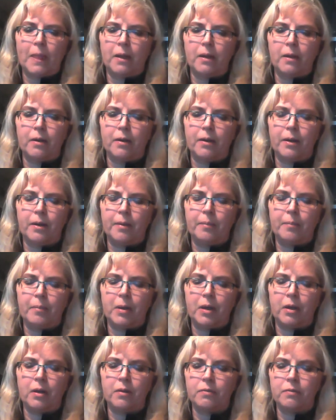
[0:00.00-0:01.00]

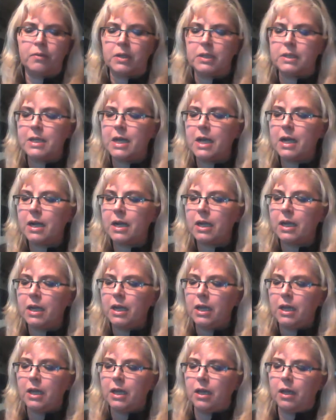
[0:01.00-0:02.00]
of the deck
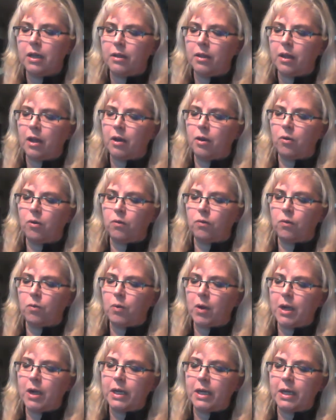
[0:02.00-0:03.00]
and that
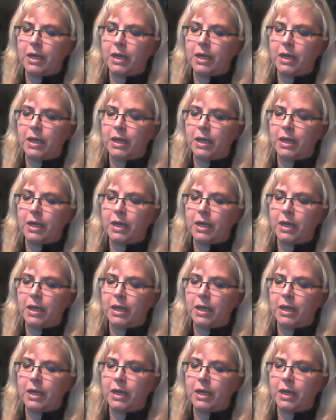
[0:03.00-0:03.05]
overriding